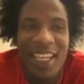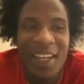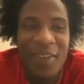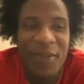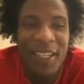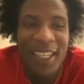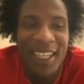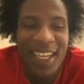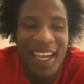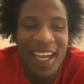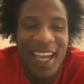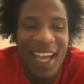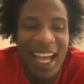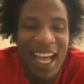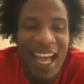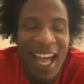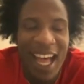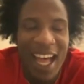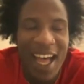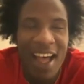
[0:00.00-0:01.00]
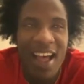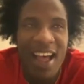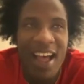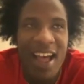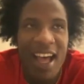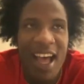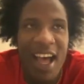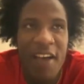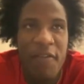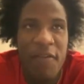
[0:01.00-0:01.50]
I mean,
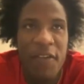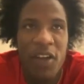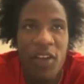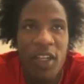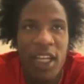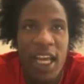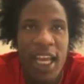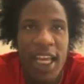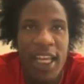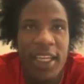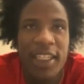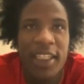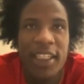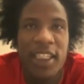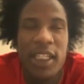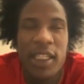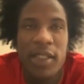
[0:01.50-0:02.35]
I felt like